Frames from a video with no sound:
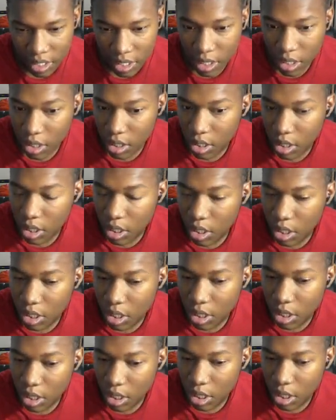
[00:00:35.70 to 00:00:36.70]

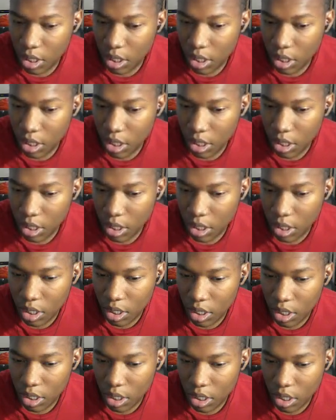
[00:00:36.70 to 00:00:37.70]

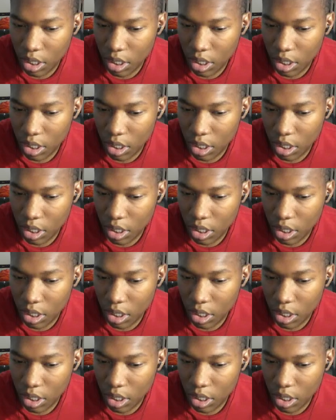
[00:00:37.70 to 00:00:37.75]
No one is speaking in this clip.